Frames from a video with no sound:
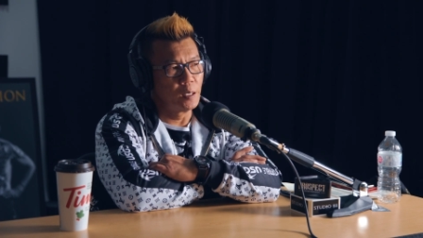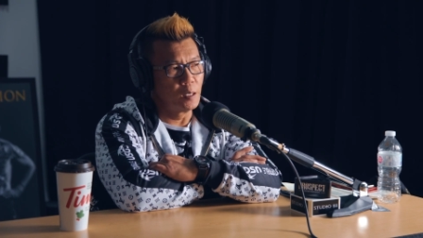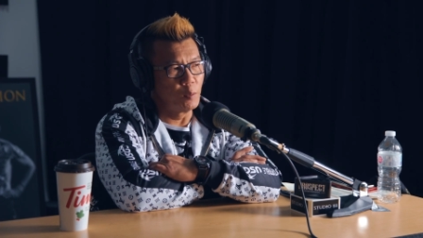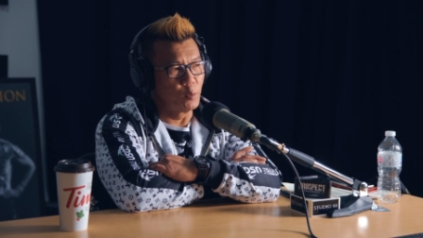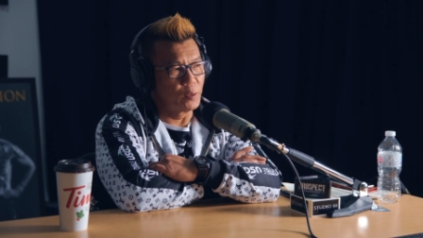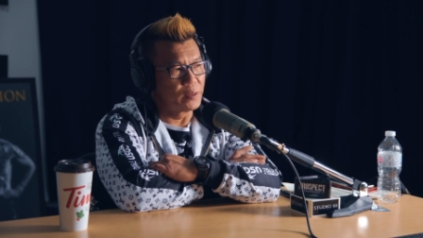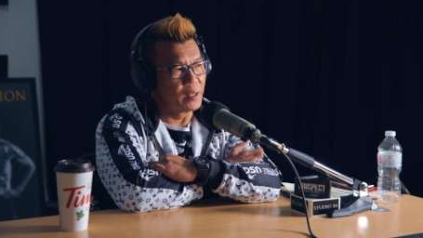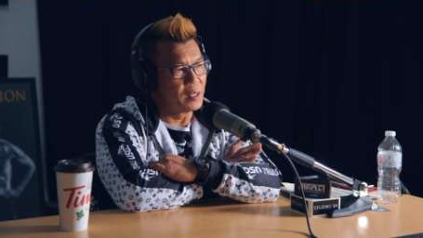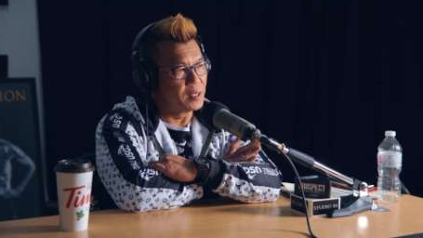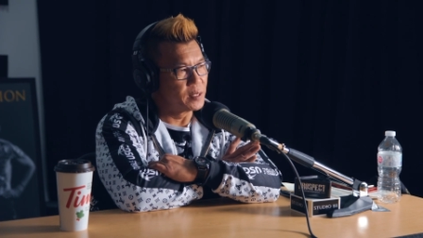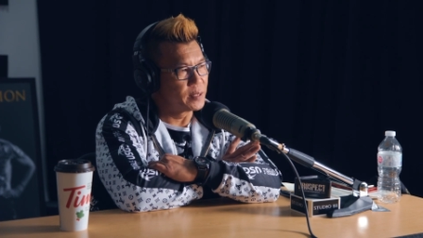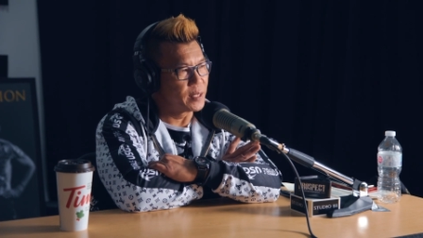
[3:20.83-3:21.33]

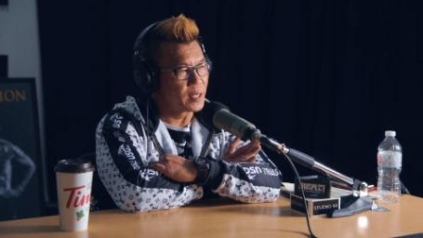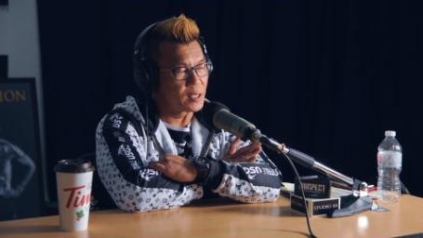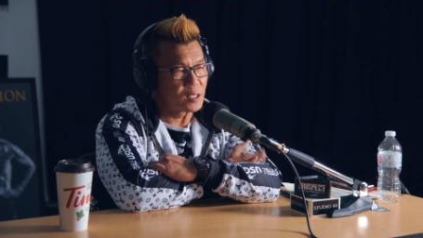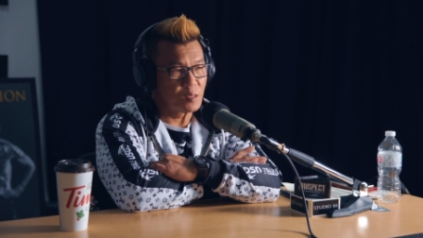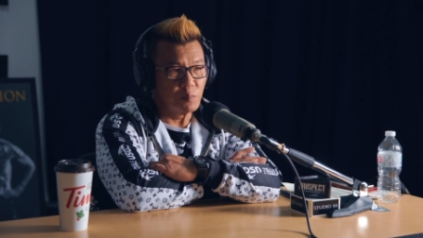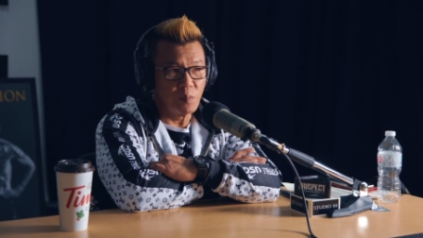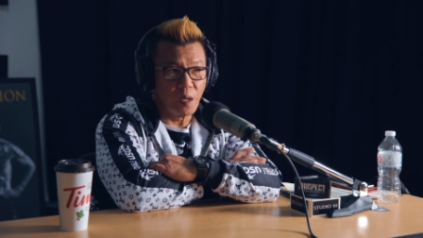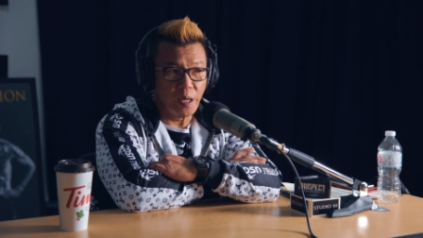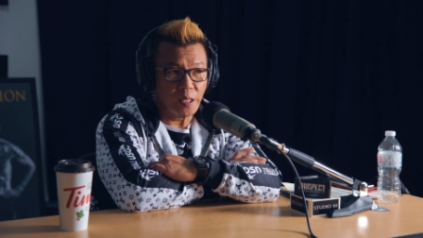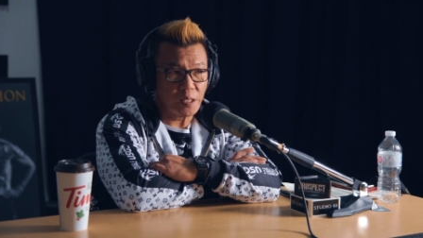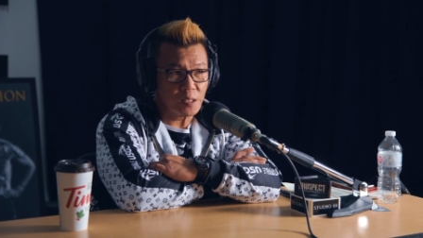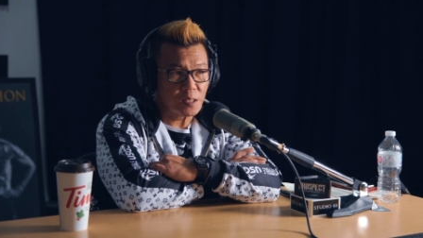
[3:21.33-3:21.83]
Within
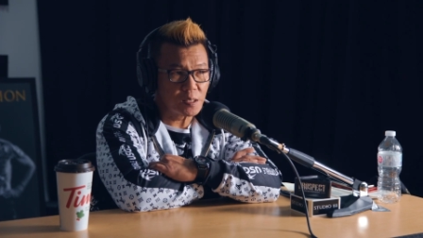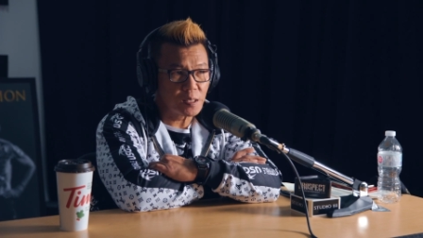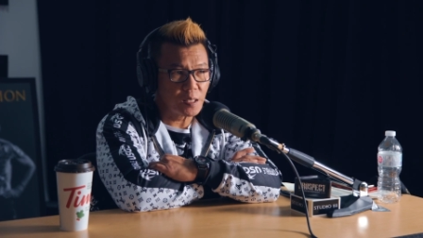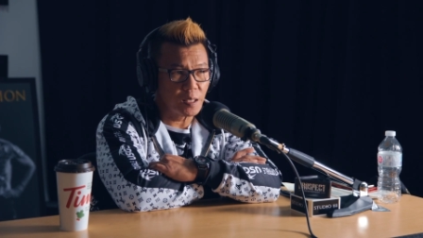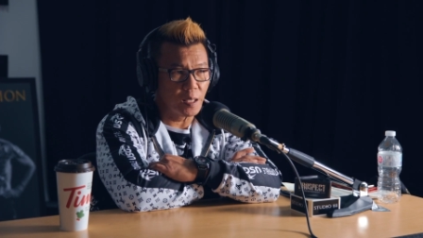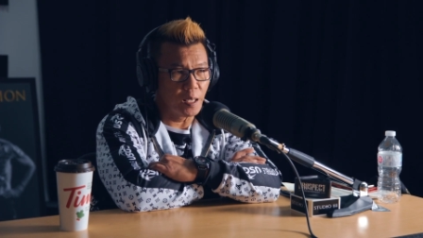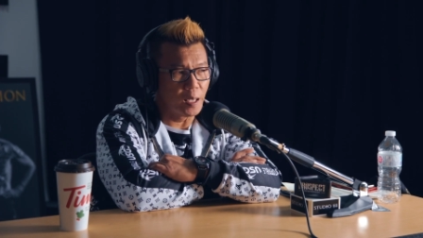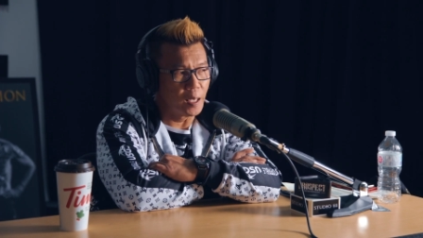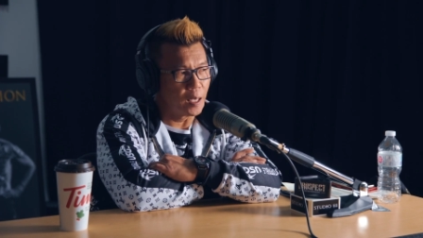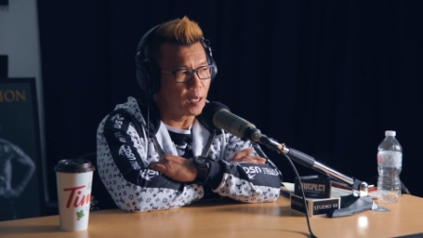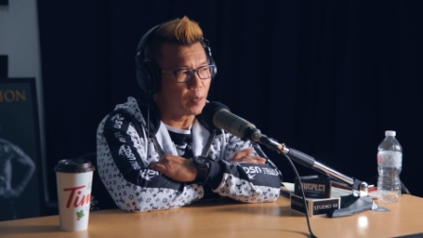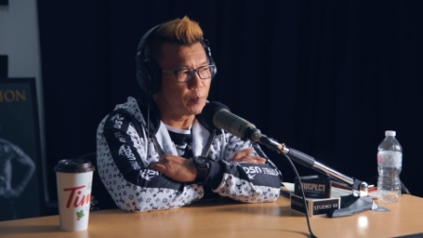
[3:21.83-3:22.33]
6 months,
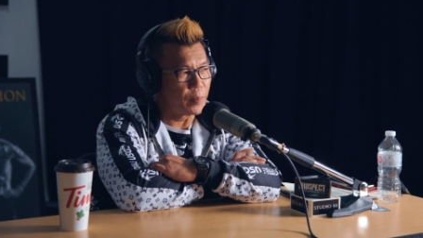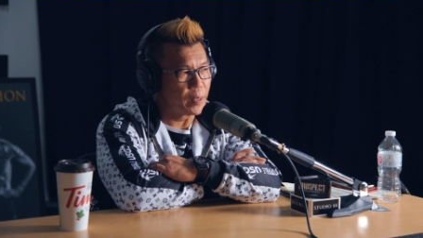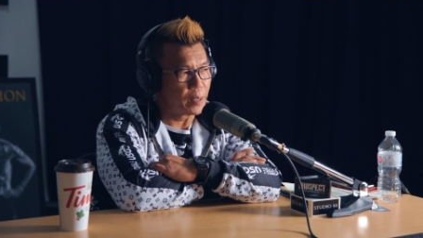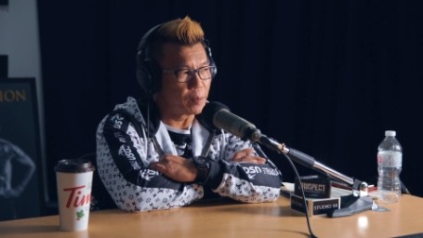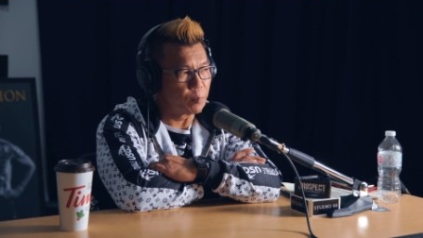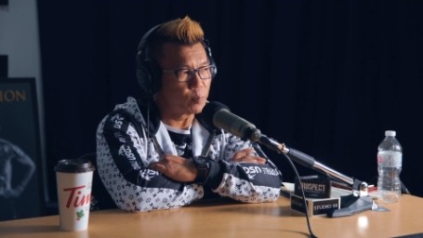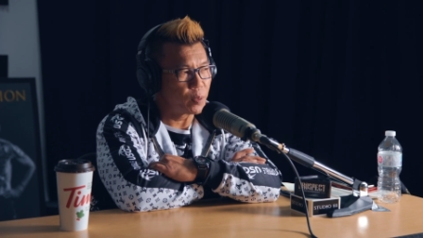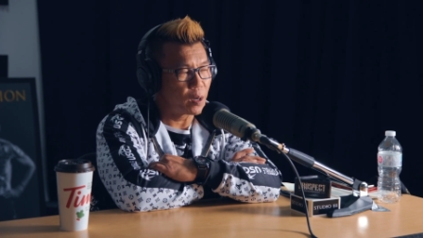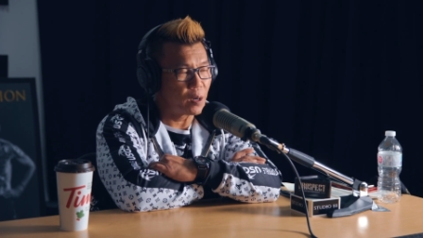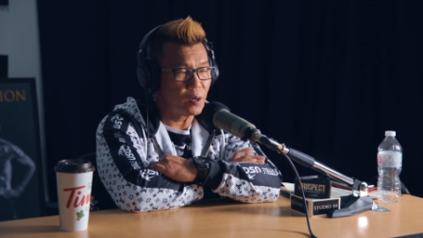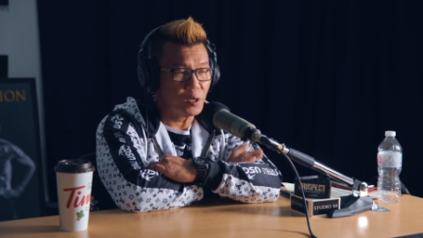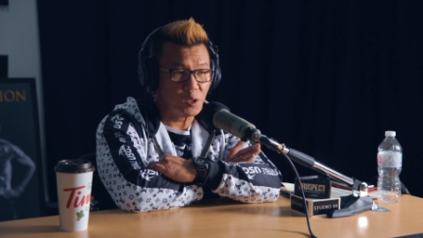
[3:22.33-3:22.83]

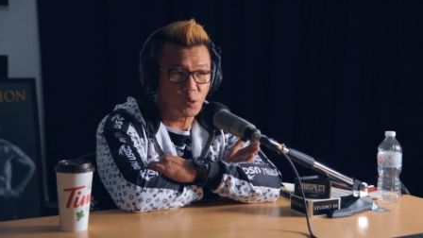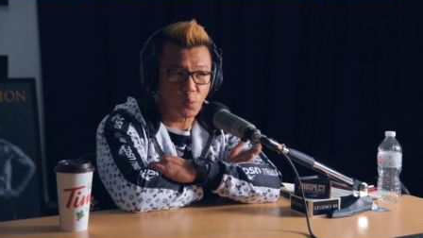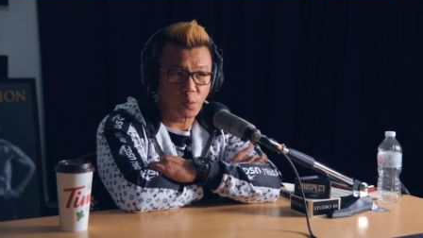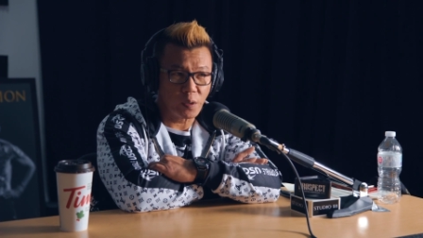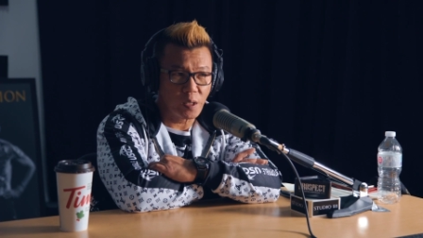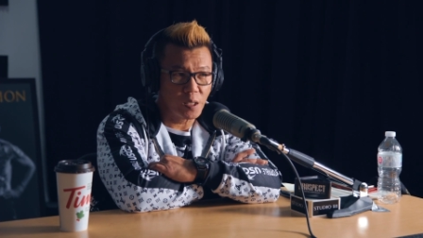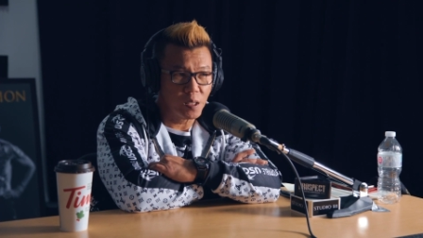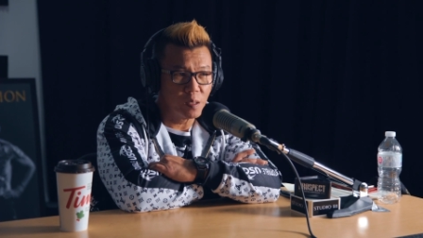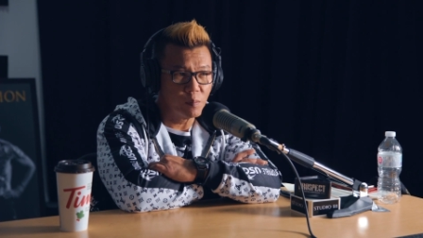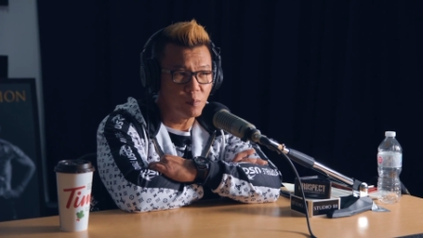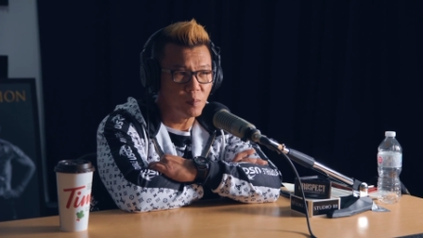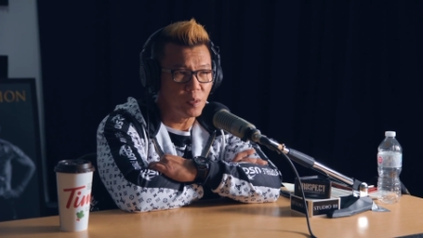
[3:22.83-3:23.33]
being partners
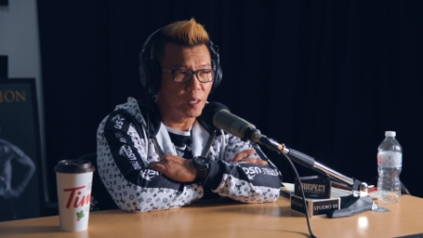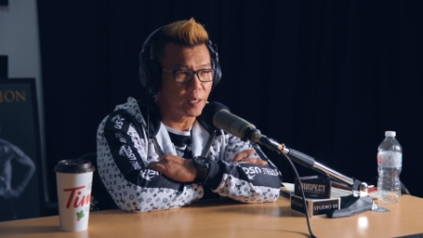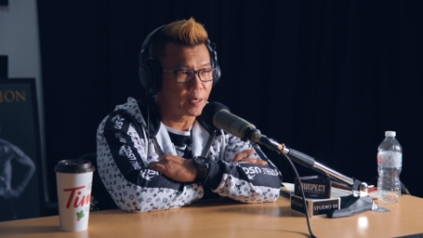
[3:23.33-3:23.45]
with him,